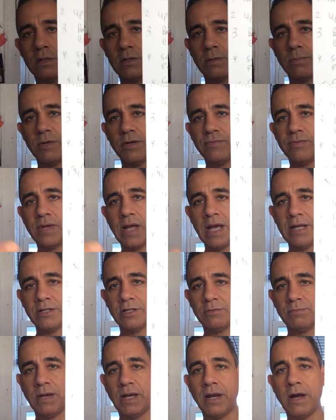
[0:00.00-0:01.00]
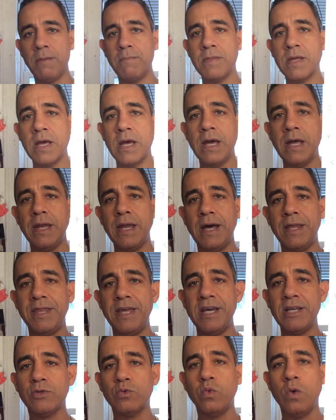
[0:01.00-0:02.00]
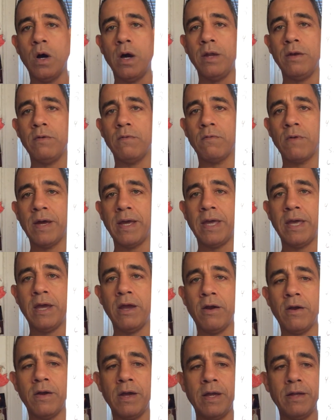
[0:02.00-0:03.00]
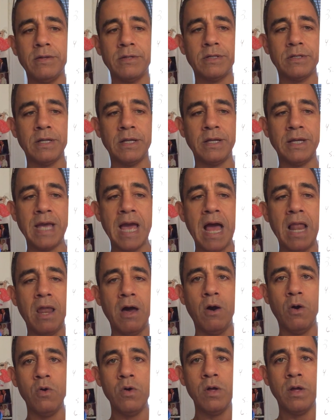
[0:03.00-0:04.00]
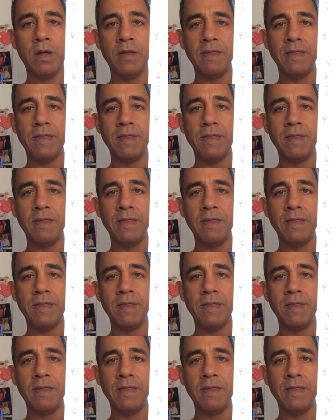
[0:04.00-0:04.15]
Some of them I just made up. Now this one right here, it's in yellow.